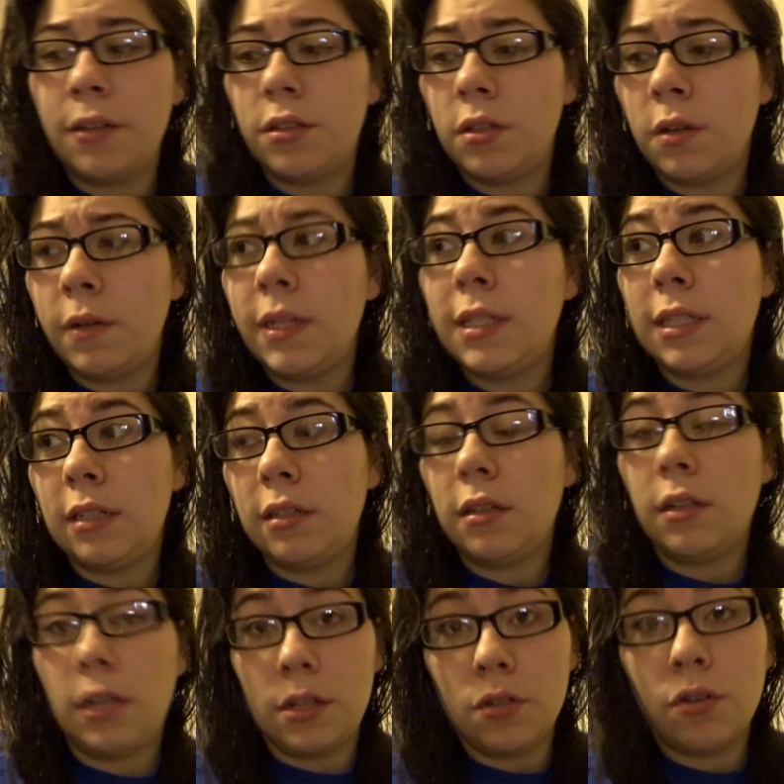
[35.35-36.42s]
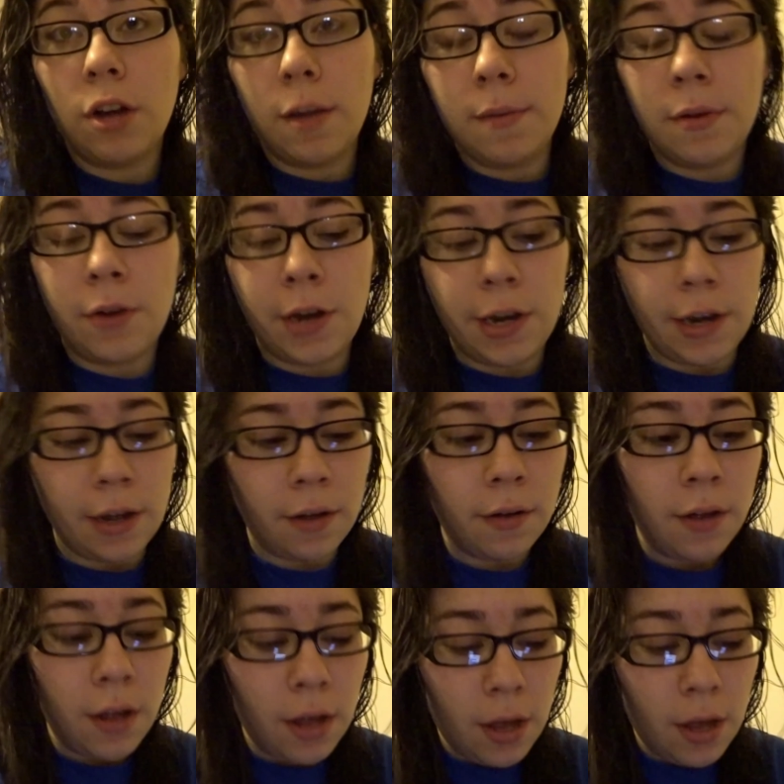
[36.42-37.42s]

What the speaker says: So he's grubbing right now.